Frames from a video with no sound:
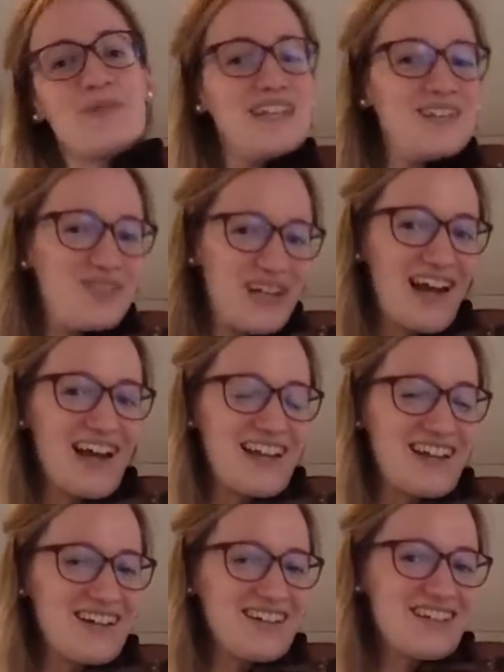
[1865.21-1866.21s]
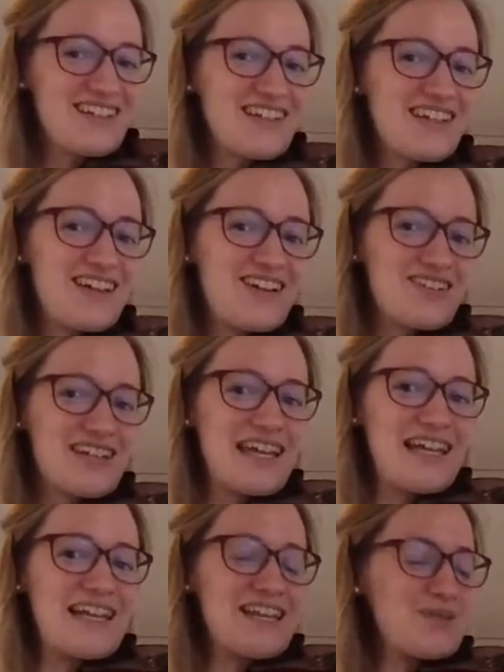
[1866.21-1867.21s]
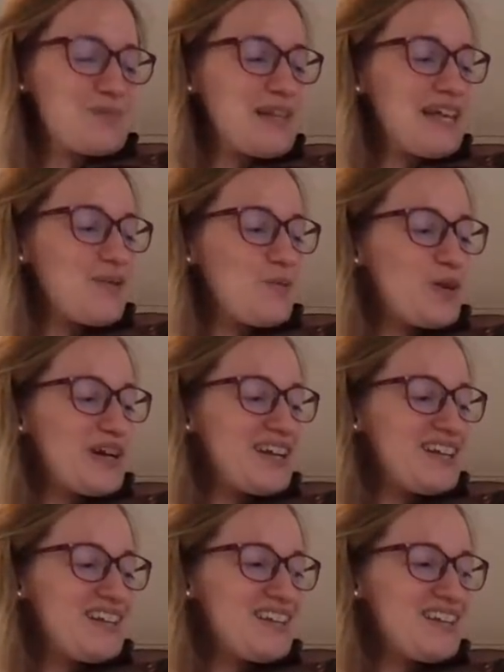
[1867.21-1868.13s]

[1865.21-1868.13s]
even higher. Okay, let's play one